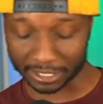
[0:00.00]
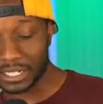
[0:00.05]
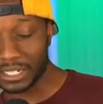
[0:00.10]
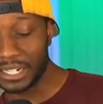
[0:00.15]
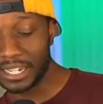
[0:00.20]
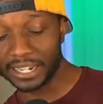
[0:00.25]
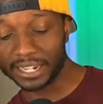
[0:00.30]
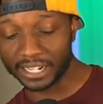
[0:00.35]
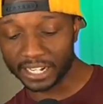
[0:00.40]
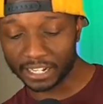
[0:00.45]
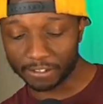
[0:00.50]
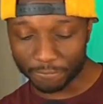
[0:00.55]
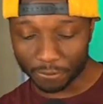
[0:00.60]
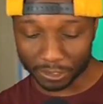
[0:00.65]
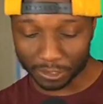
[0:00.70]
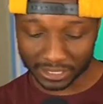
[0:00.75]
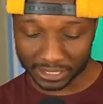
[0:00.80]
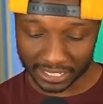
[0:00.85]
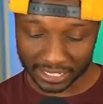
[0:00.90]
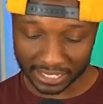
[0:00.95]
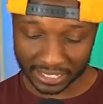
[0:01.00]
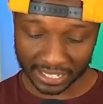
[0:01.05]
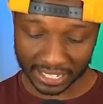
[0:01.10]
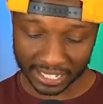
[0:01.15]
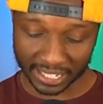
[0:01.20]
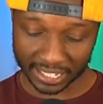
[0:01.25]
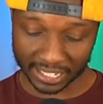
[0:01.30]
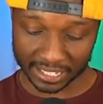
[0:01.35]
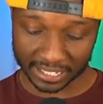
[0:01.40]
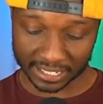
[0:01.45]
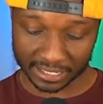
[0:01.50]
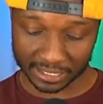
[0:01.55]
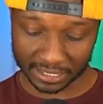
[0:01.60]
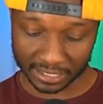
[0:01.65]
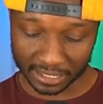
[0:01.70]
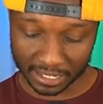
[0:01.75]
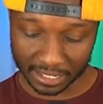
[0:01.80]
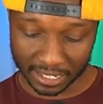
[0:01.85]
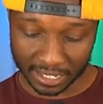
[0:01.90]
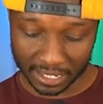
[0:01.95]
And then the fourth thing is
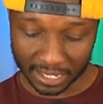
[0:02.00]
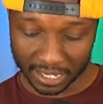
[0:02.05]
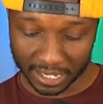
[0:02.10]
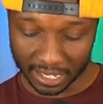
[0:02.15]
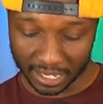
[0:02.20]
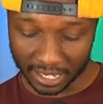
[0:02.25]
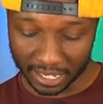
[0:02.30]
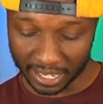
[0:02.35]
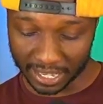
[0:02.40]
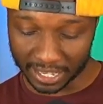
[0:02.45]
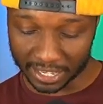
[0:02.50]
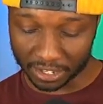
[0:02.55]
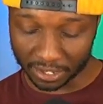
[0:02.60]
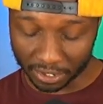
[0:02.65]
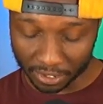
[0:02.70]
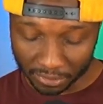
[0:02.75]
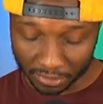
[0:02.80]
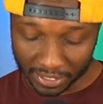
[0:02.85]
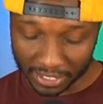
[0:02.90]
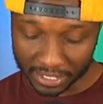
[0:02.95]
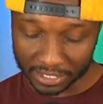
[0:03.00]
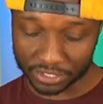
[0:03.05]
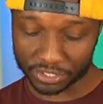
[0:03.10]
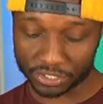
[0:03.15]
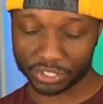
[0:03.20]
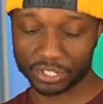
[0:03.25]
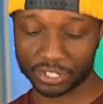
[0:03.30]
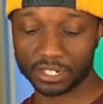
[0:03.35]
encourage,